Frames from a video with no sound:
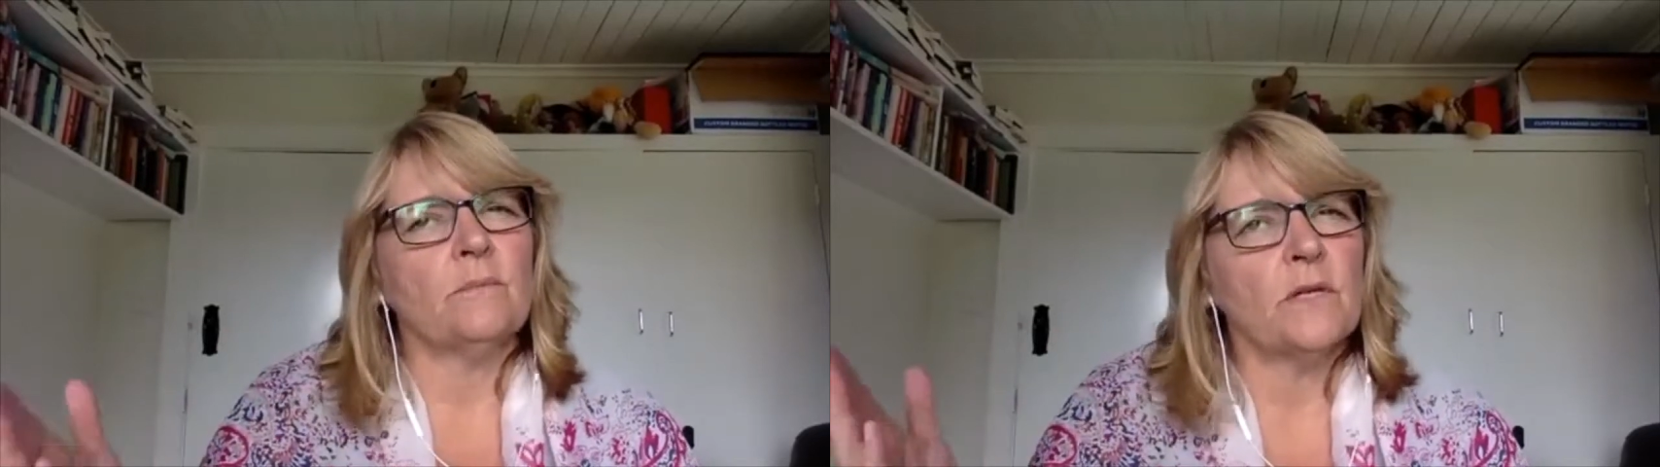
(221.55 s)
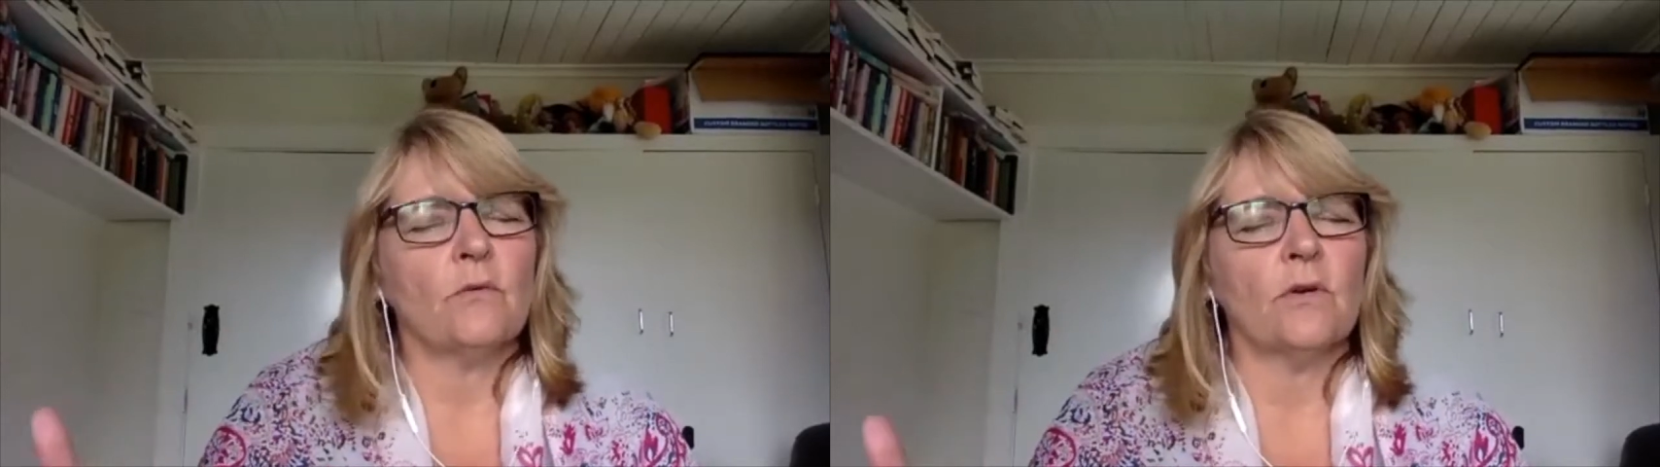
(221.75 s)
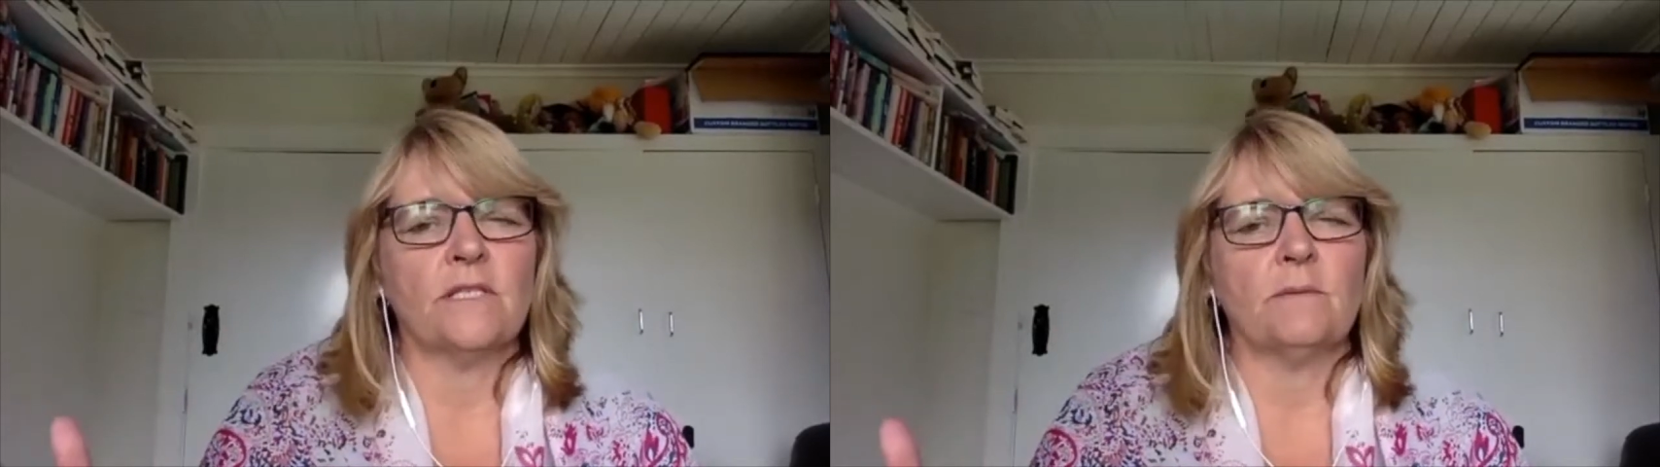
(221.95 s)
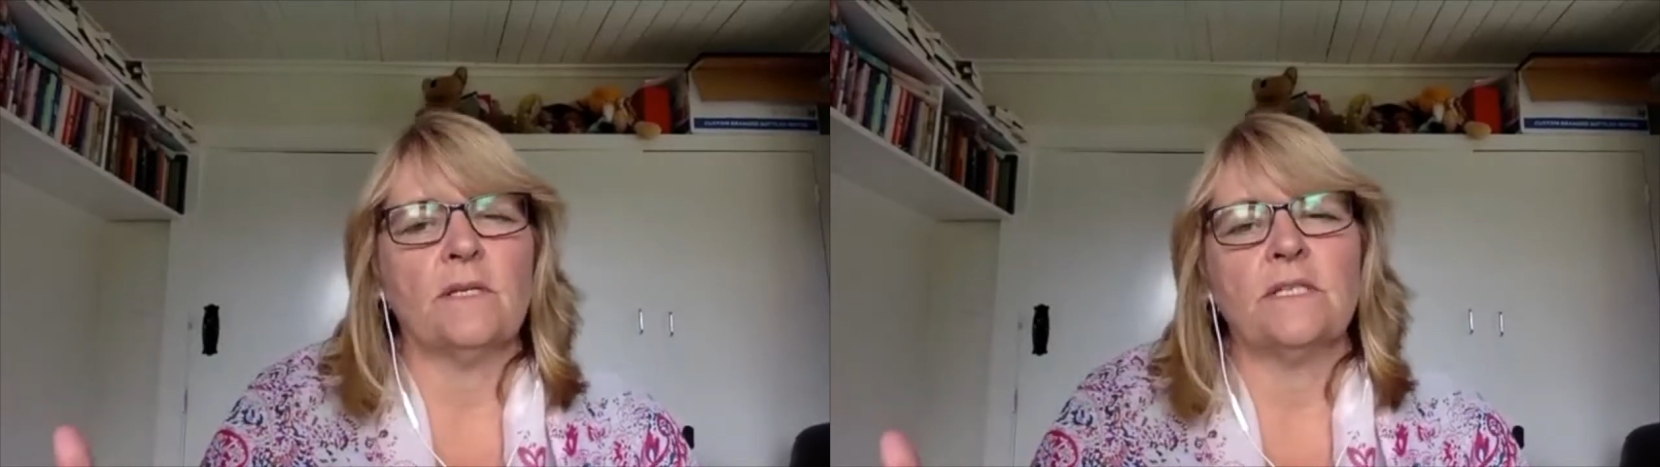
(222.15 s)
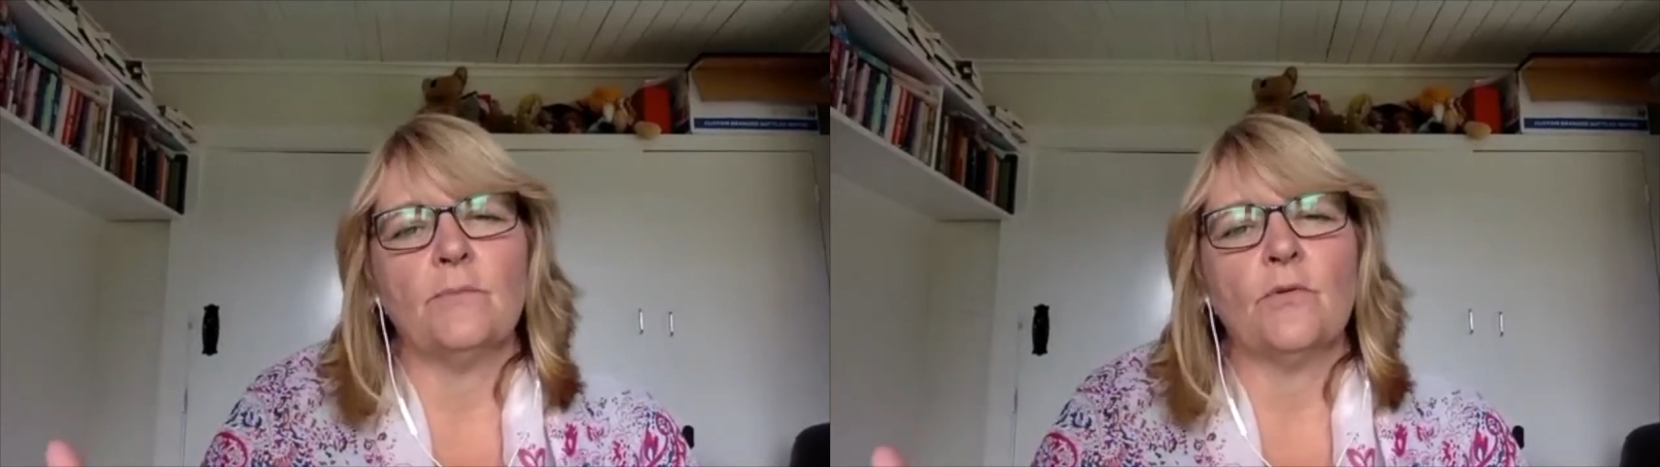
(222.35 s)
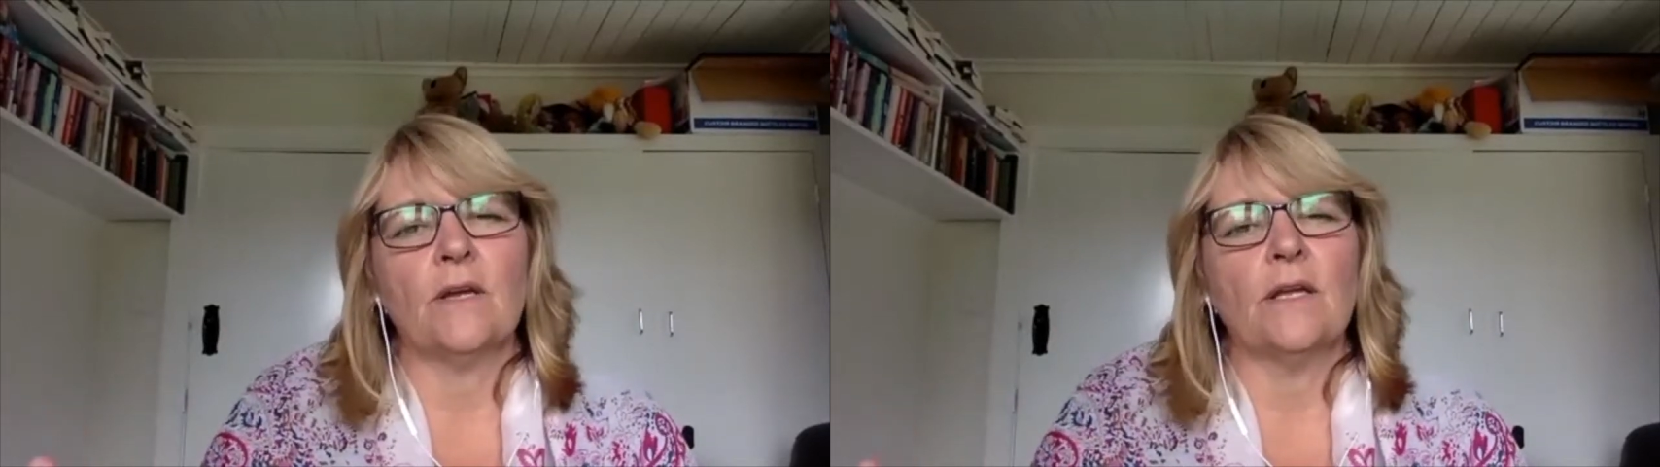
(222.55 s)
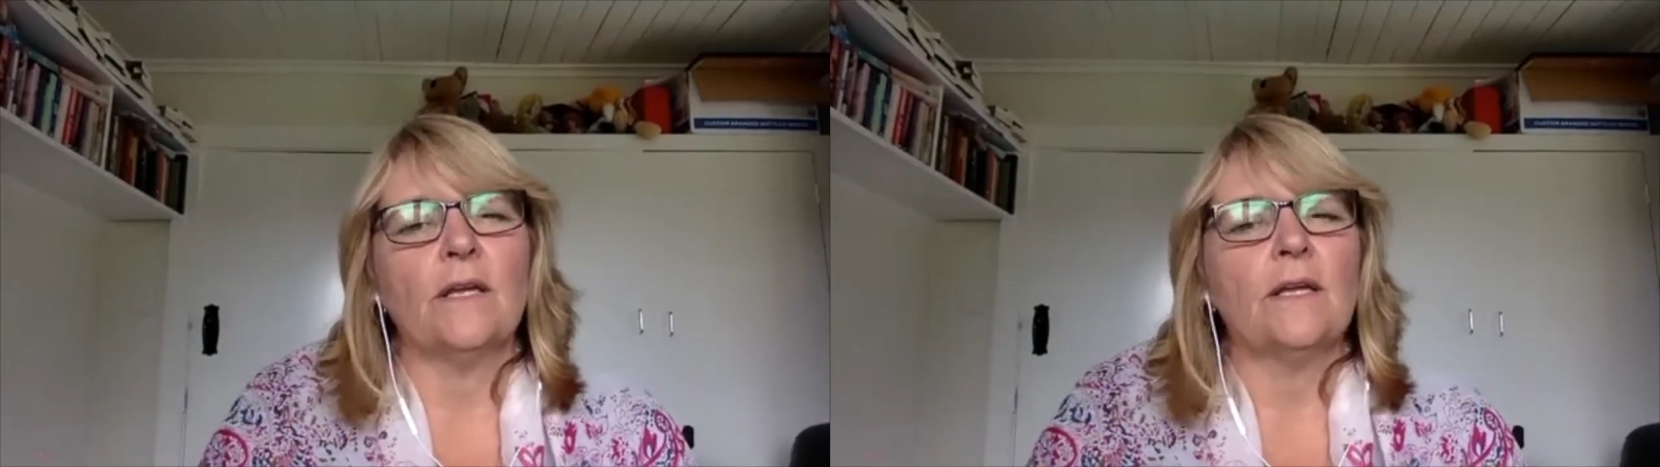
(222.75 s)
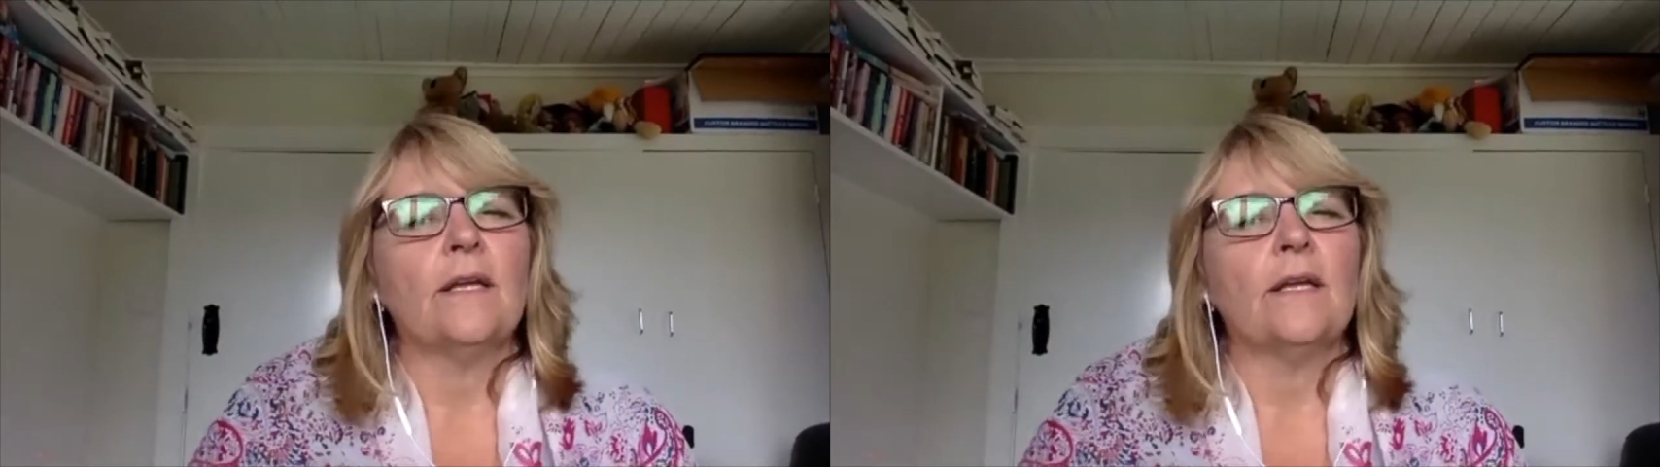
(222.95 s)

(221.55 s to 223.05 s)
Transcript: I'm going to write some contemporary.